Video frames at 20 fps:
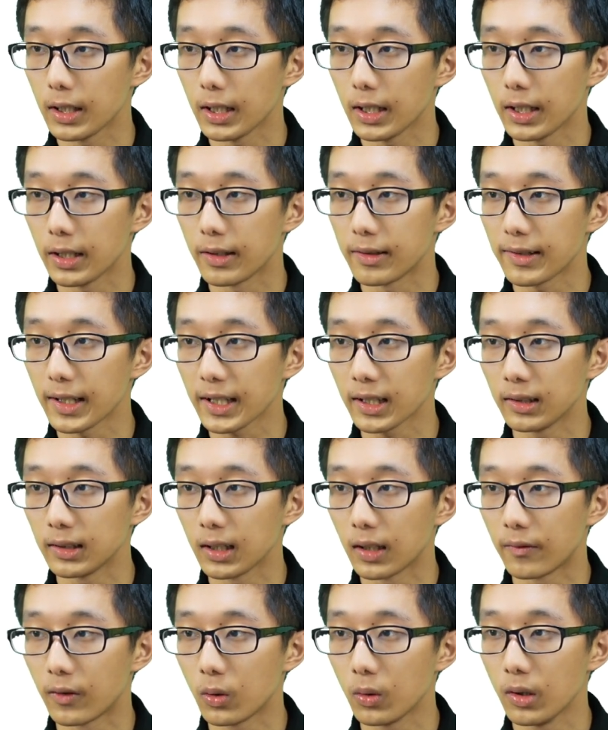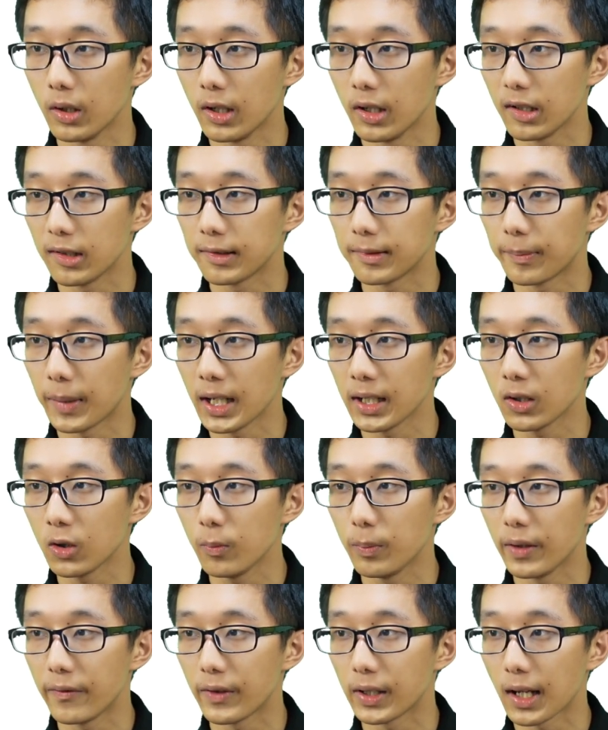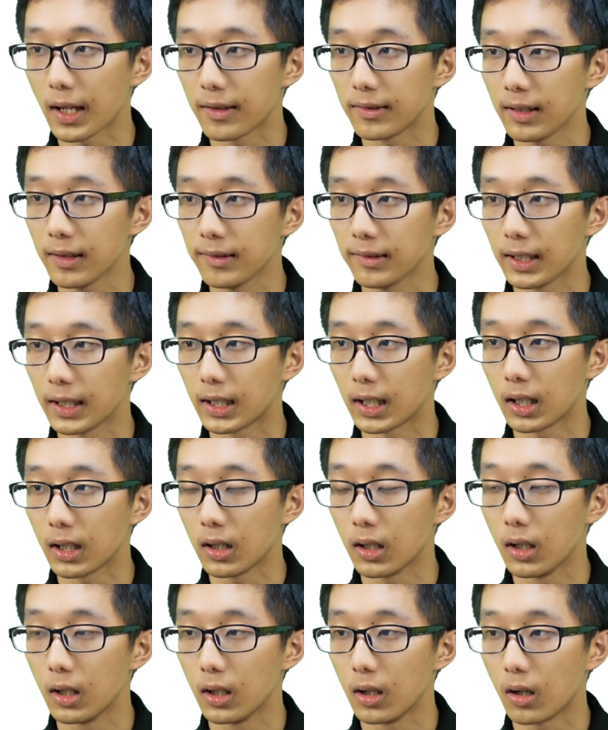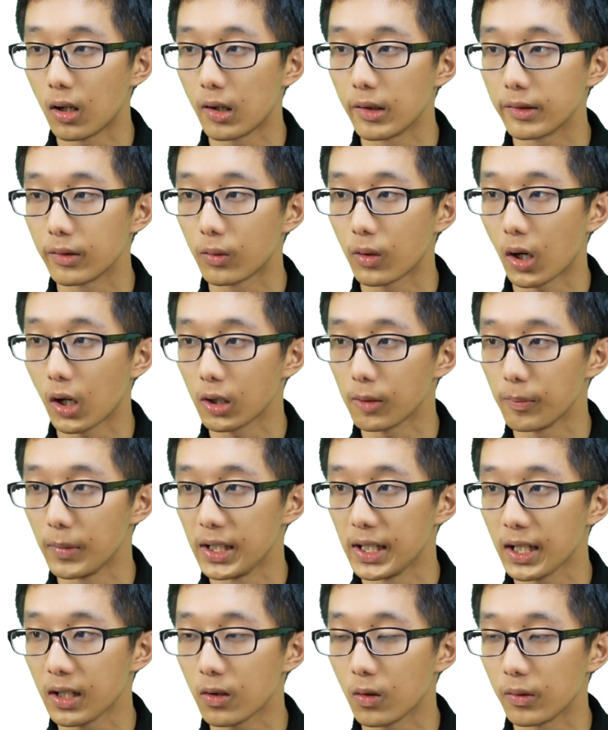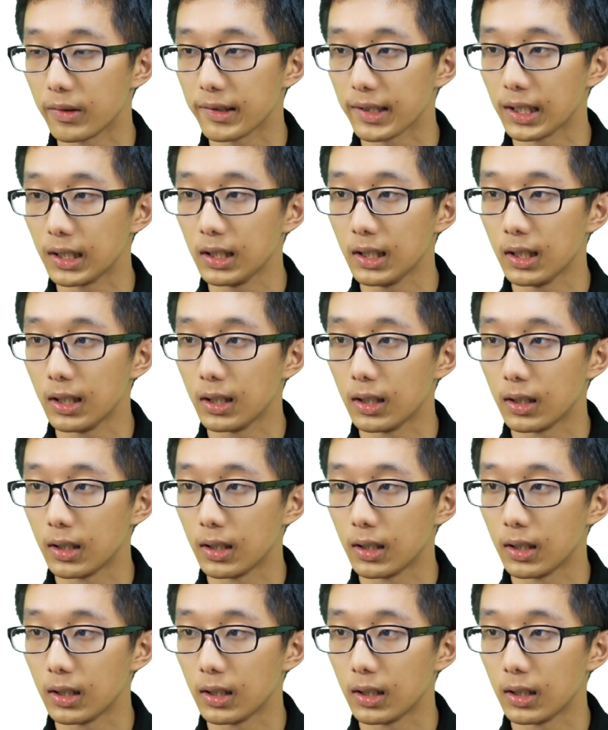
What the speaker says: In the second level, spinal bifida cystica, also called meningocele,